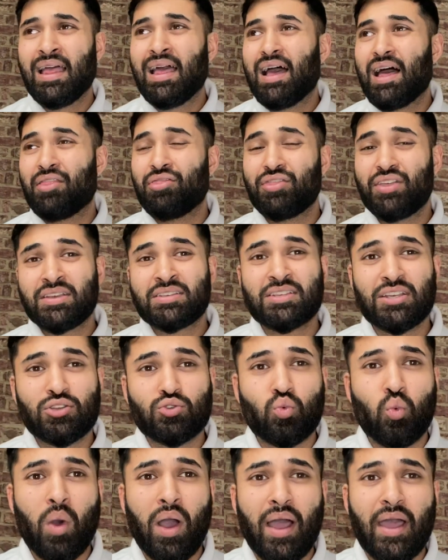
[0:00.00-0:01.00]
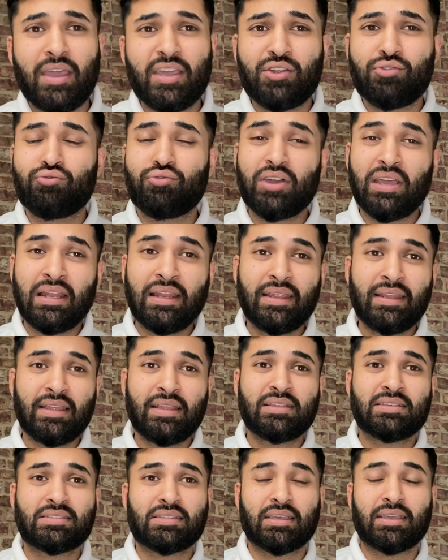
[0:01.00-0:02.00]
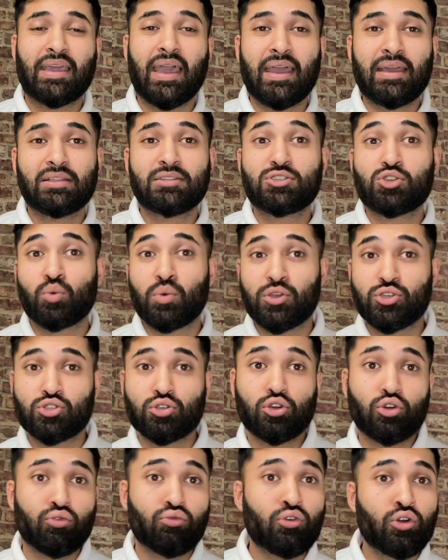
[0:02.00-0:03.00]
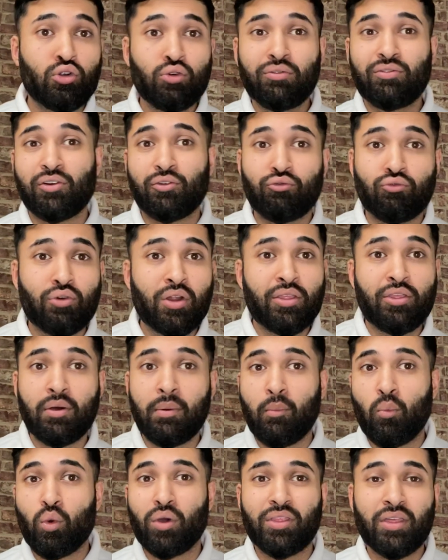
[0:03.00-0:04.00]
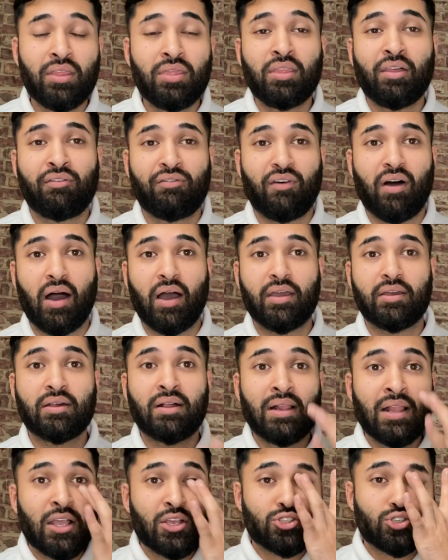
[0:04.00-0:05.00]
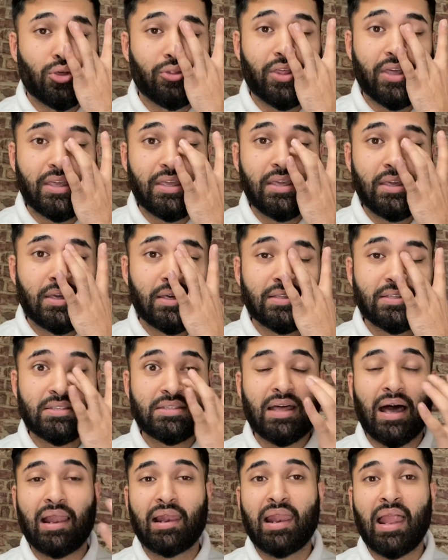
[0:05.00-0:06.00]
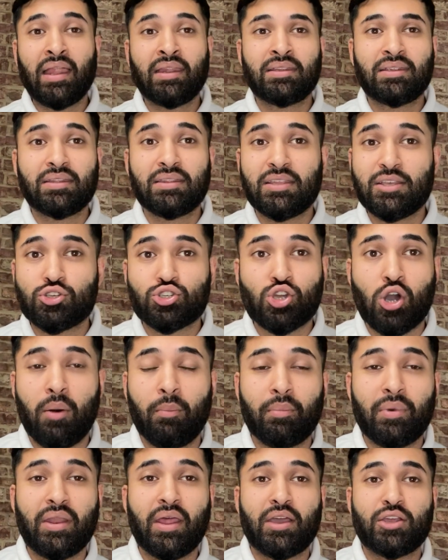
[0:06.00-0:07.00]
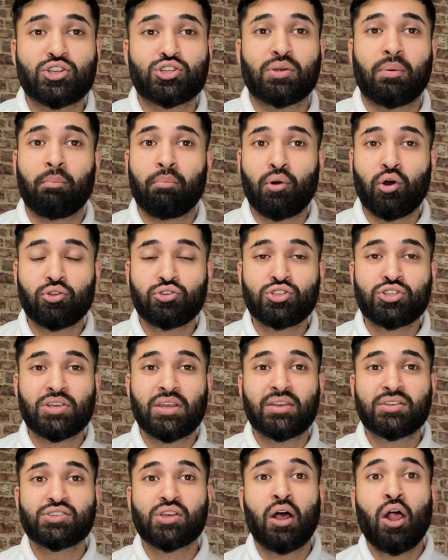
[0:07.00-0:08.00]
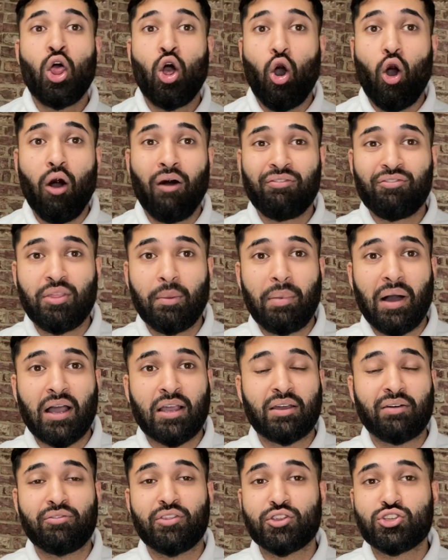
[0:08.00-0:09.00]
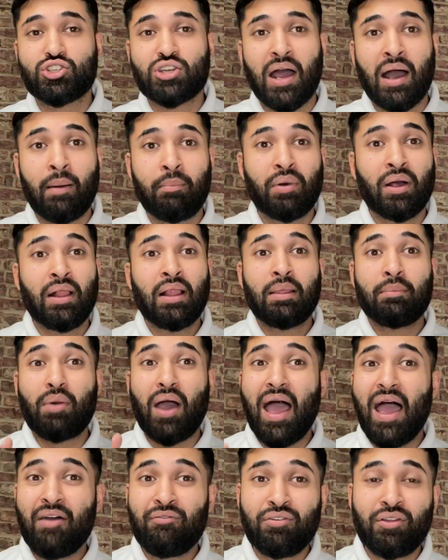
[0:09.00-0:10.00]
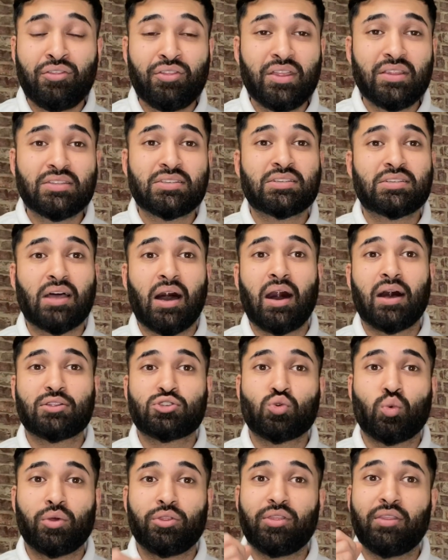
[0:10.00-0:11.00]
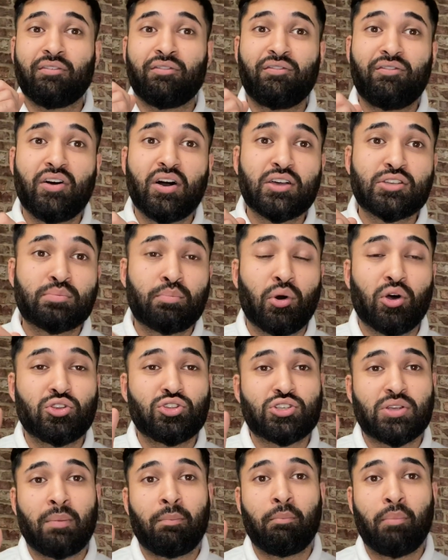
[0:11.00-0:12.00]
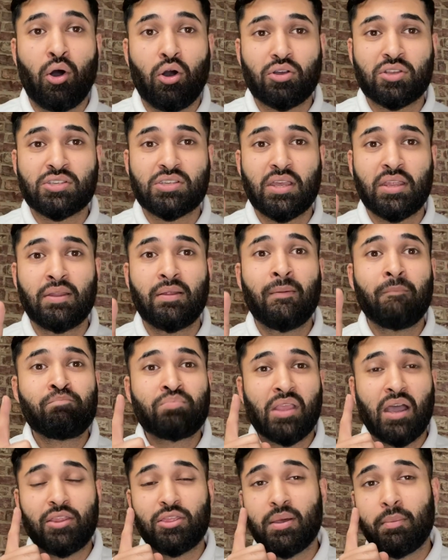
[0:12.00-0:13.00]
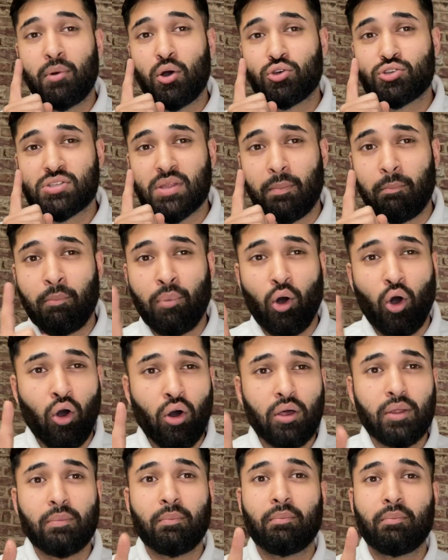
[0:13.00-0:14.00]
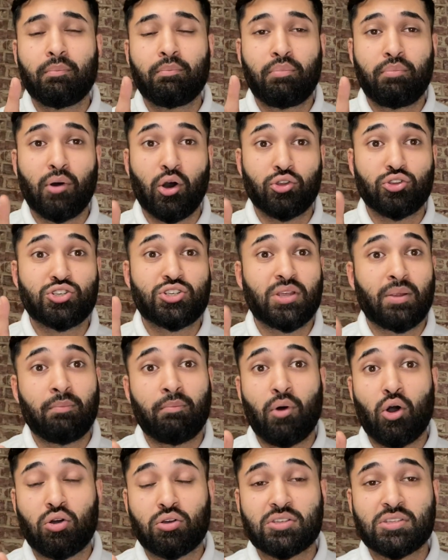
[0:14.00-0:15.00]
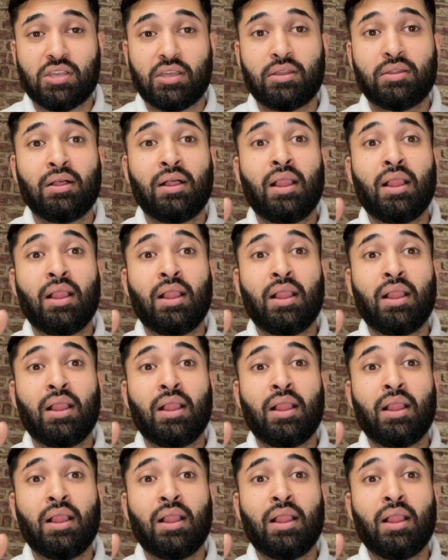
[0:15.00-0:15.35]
And this is where he really needs to get into his groove and rhythm within the fight so that he can start landing these combination punches off the back of the jab. But everything starts with the first punch in boxing and the most important punch in boxing,